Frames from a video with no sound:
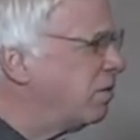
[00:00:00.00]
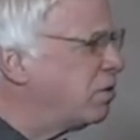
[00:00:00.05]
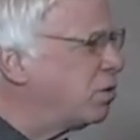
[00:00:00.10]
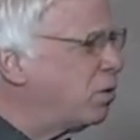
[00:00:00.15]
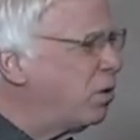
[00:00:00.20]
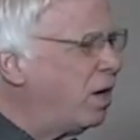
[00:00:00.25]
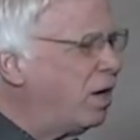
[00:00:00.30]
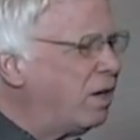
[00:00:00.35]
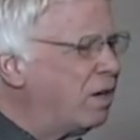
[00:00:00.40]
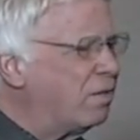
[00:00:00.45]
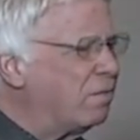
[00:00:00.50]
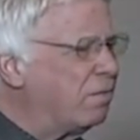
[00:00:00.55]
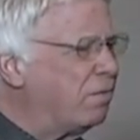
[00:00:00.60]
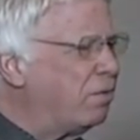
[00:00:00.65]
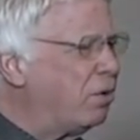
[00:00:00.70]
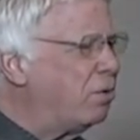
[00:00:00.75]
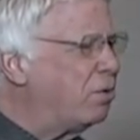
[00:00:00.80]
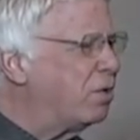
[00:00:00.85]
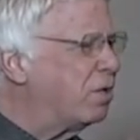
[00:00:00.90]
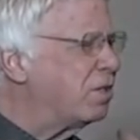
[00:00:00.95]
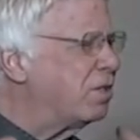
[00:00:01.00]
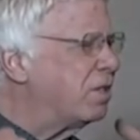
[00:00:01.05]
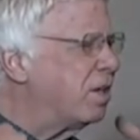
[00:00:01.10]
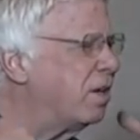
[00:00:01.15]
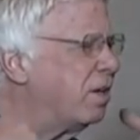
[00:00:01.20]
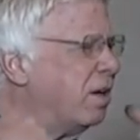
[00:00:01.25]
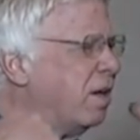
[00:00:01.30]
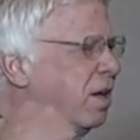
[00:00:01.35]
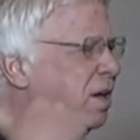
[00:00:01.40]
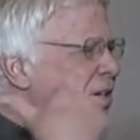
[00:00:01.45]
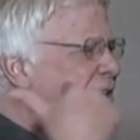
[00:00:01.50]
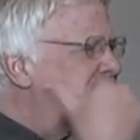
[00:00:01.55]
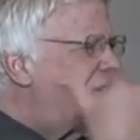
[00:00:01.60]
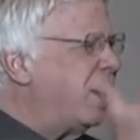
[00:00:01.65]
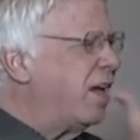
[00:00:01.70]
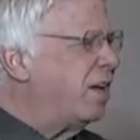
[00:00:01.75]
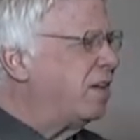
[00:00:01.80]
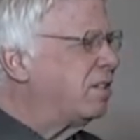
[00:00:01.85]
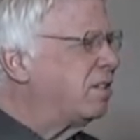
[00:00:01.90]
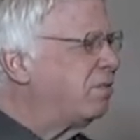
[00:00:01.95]
so I can focus on
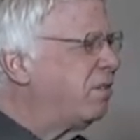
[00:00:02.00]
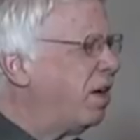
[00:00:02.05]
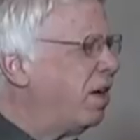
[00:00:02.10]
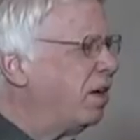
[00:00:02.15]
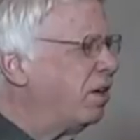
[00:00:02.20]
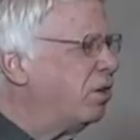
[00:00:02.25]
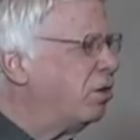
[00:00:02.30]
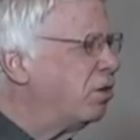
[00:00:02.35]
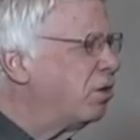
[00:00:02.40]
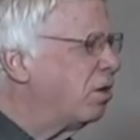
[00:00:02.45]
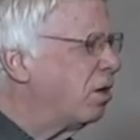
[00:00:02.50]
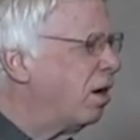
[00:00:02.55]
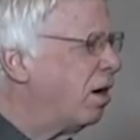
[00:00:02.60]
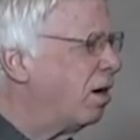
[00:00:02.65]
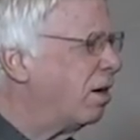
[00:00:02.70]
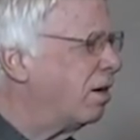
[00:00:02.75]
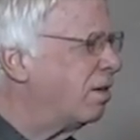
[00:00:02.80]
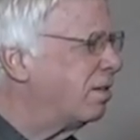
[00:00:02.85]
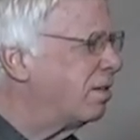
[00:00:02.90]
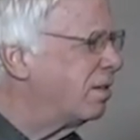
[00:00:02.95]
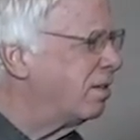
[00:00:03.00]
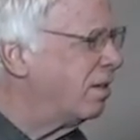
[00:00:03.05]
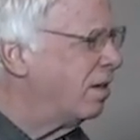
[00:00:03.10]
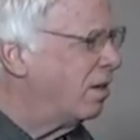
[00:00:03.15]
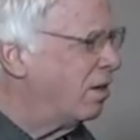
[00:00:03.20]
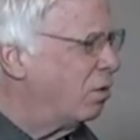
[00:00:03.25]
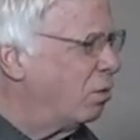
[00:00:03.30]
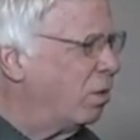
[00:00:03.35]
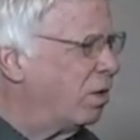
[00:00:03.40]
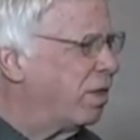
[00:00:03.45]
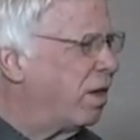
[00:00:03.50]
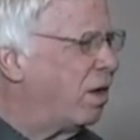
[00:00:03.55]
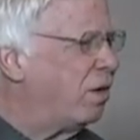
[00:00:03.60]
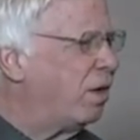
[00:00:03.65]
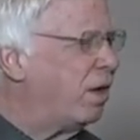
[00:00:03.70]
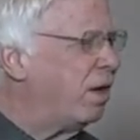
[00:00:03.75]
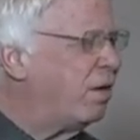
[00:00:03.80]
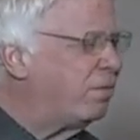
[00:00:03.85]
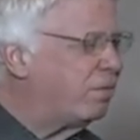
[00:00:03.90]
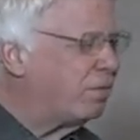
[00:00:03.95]
satisfying your heart without
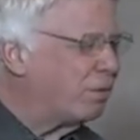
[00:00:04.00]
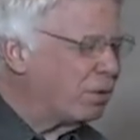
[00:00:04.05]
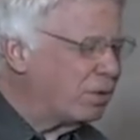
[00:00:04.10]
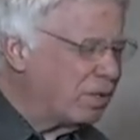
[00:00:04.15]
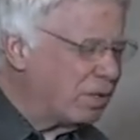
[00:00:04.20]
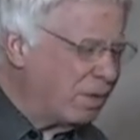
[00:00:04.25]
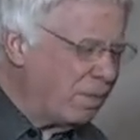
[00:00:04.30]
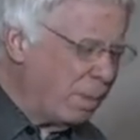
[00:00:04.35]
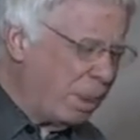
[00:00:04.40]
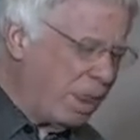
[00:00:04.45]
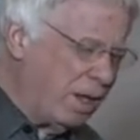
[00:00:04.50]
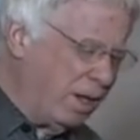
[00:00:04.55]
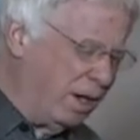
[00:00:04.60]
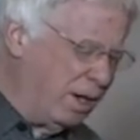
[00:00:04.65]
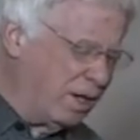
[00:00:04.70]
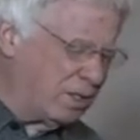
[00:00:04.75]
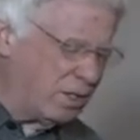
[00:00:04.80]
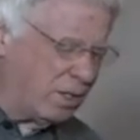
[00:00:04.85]
effort. And as